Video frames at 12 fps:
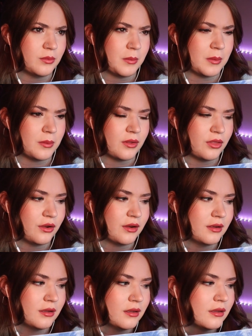for my brother.
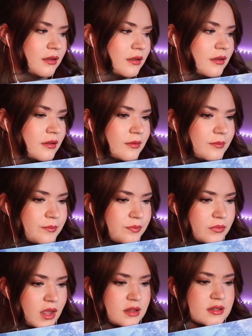
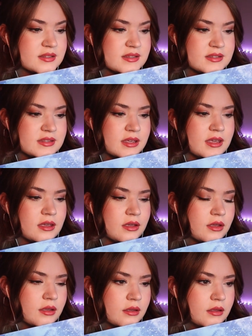And this is
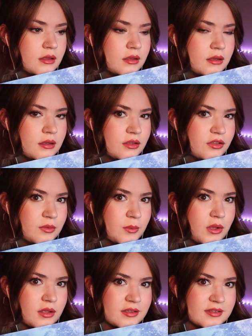the
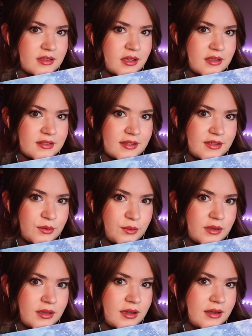smallest size that you
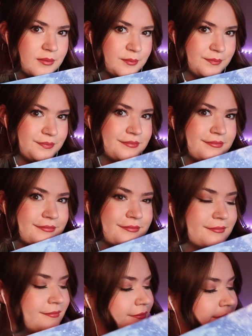can
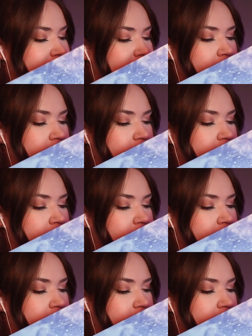get.